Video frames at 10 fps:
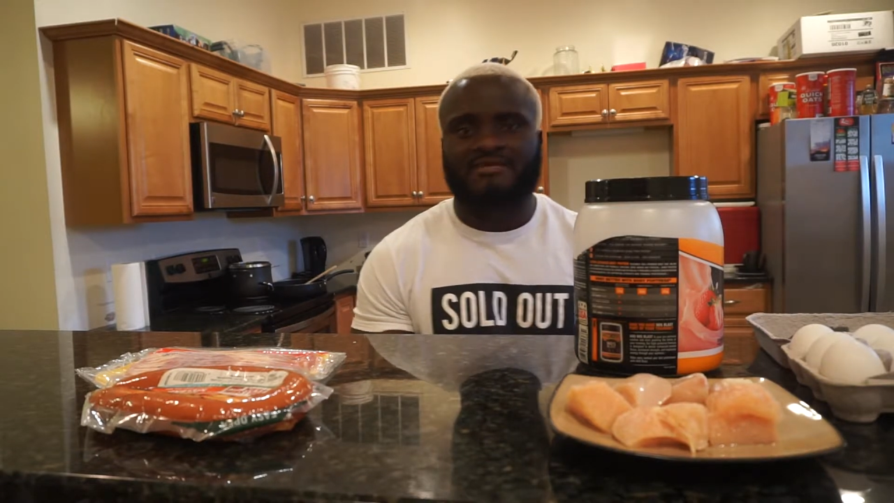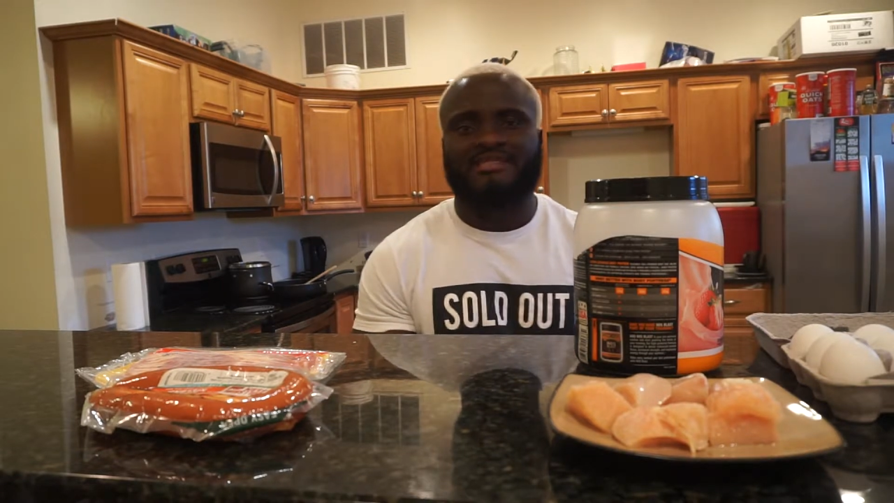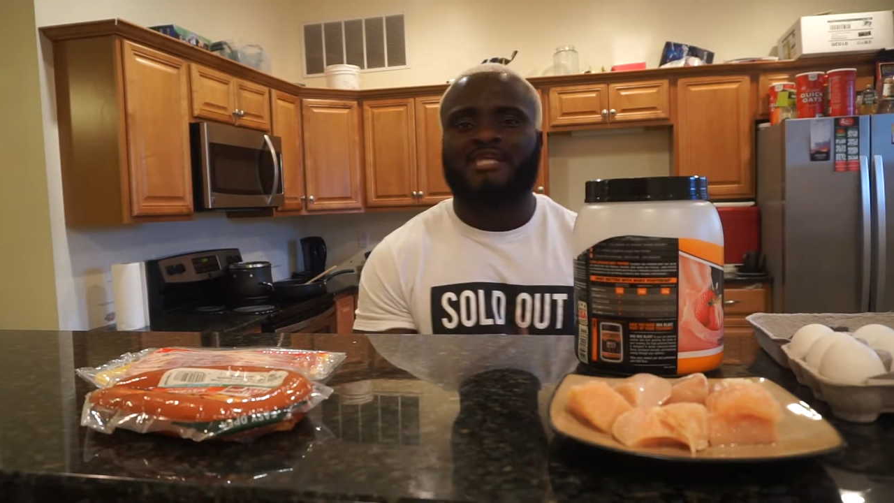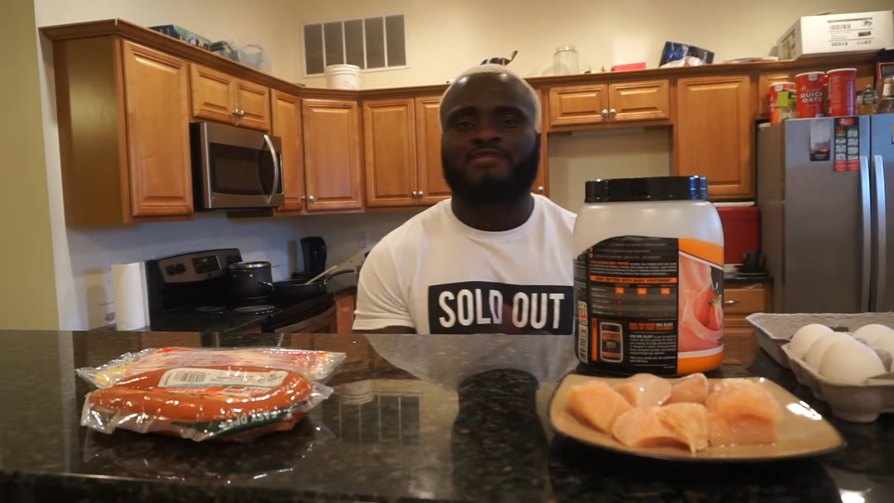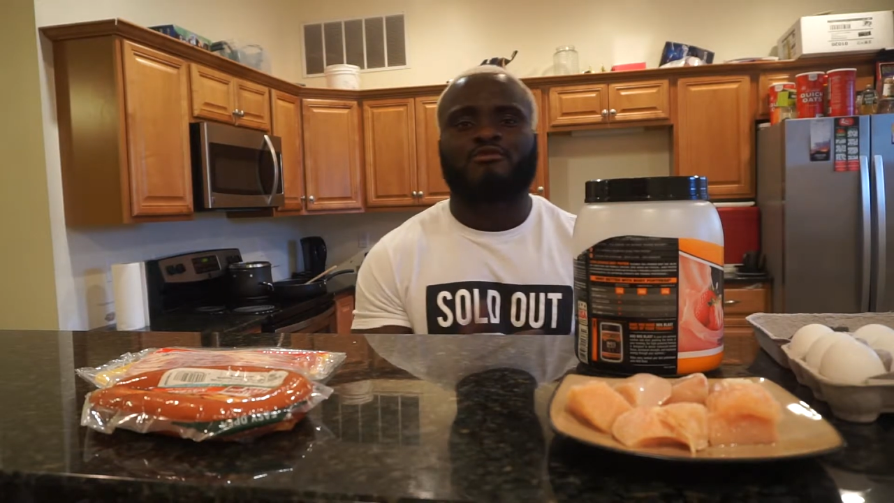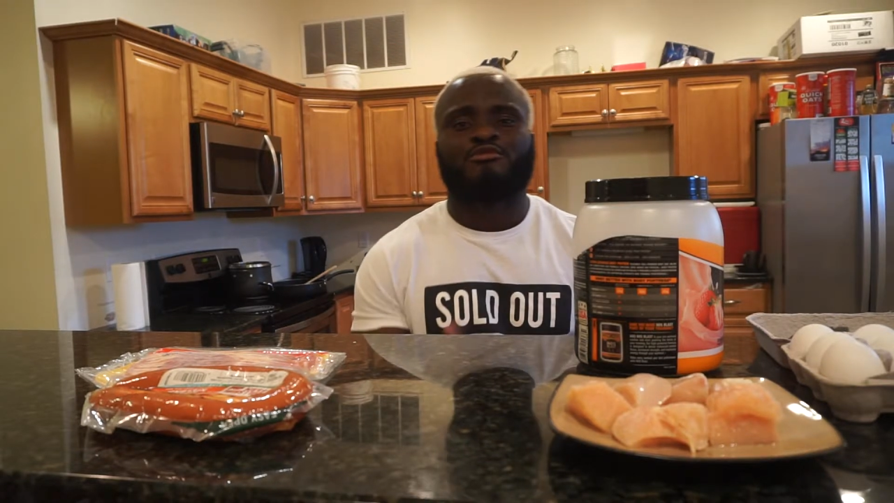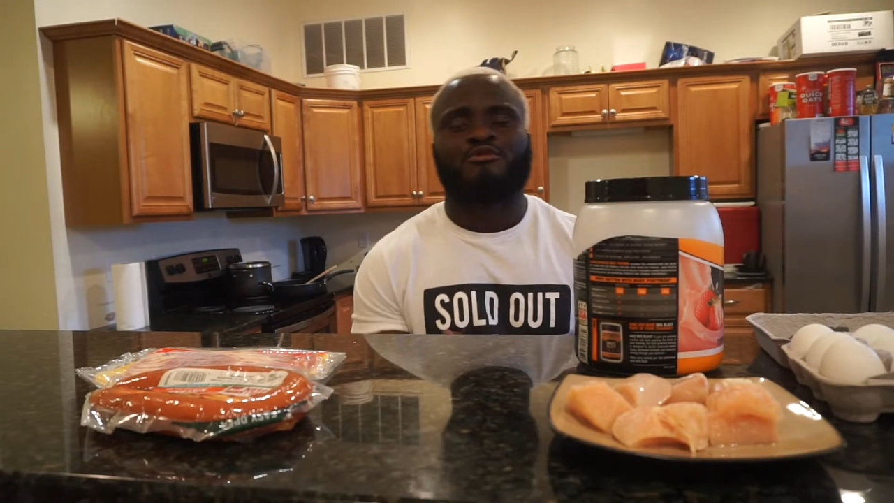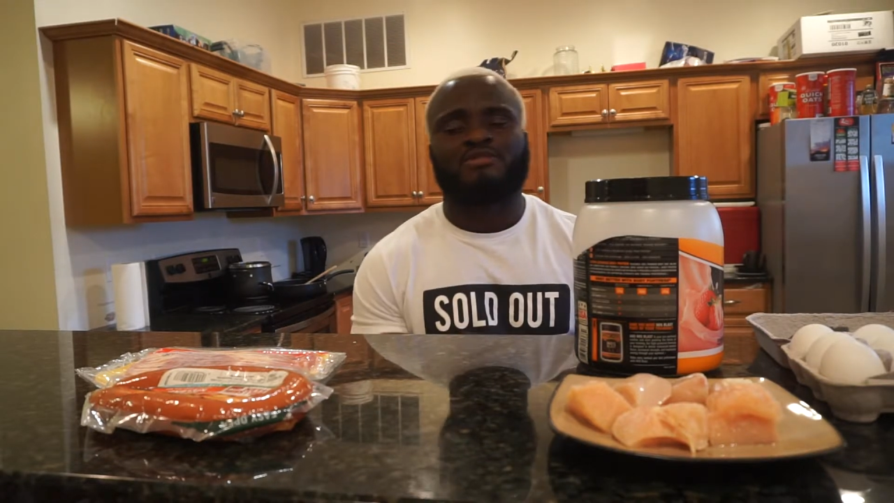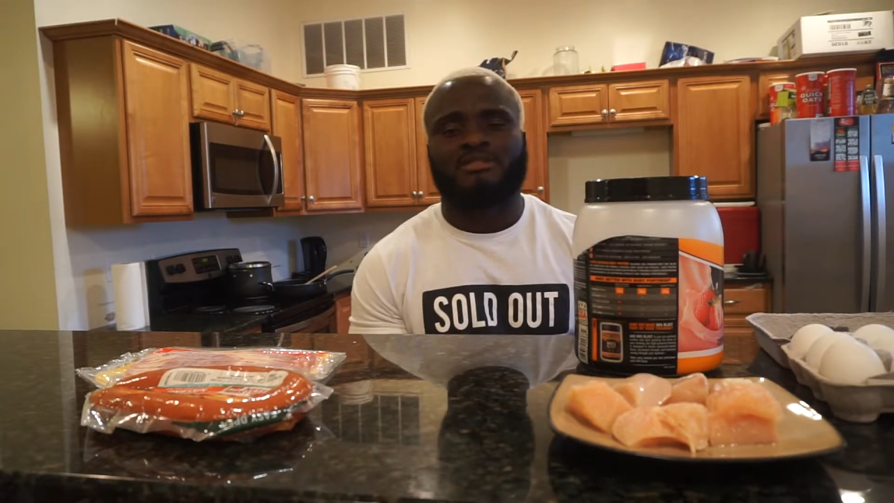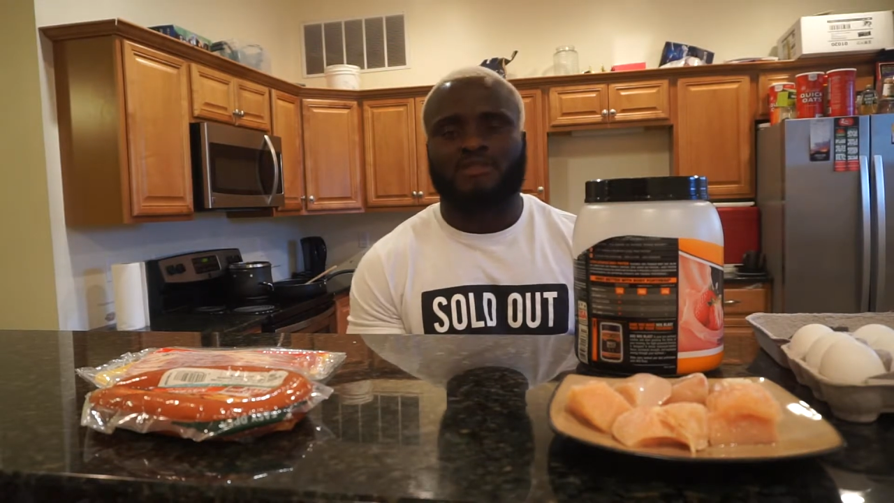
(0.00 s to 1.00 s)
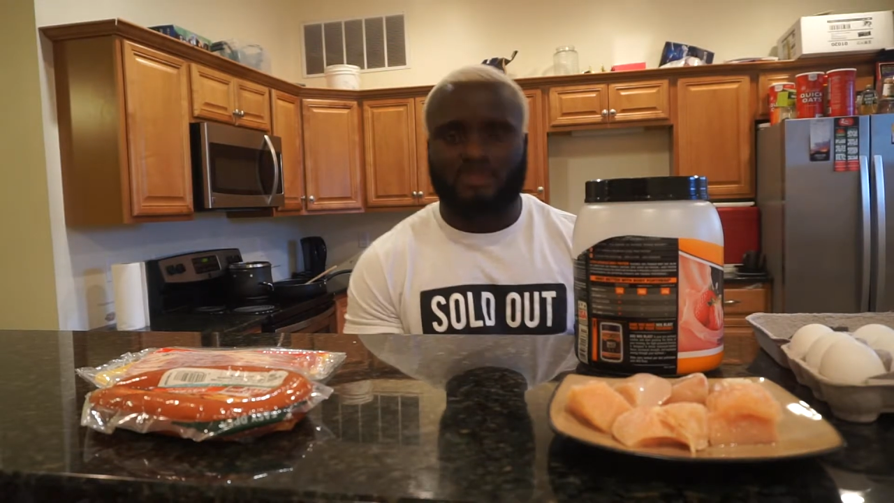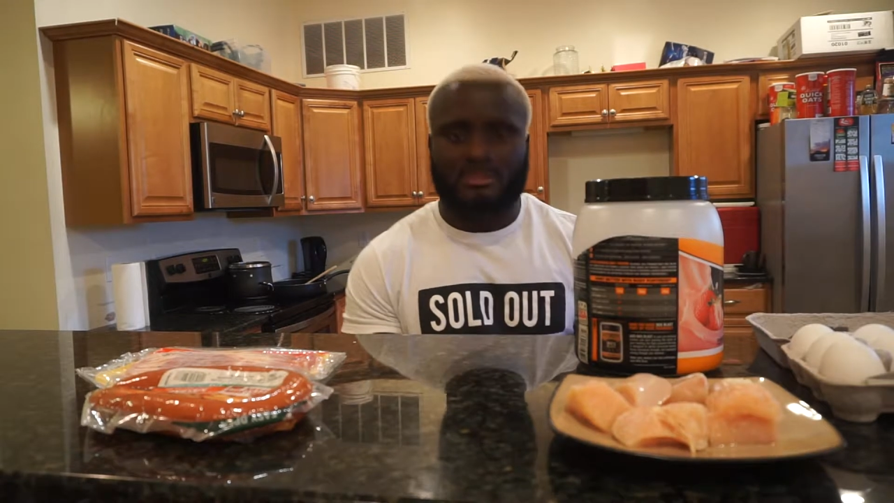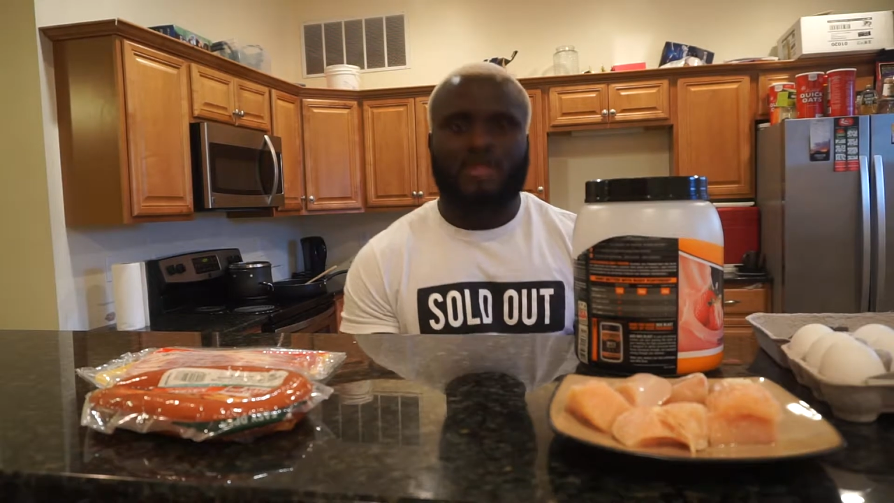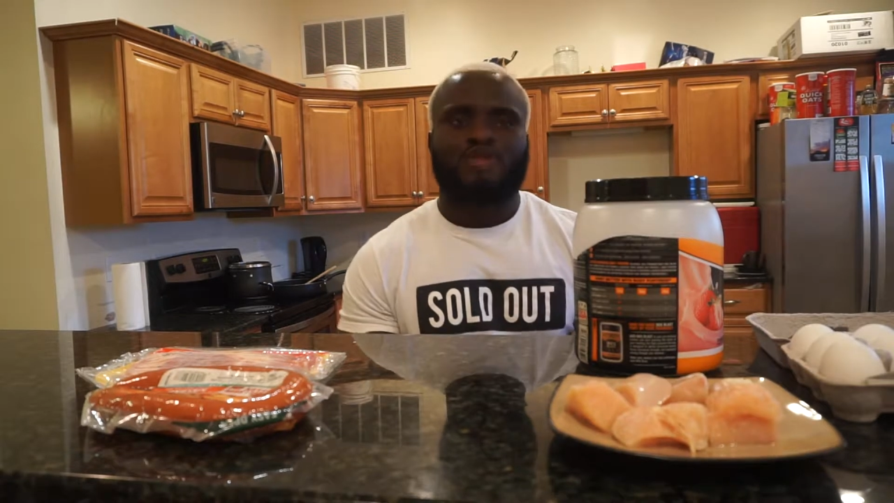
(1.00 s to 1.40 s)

right? That's what protein does.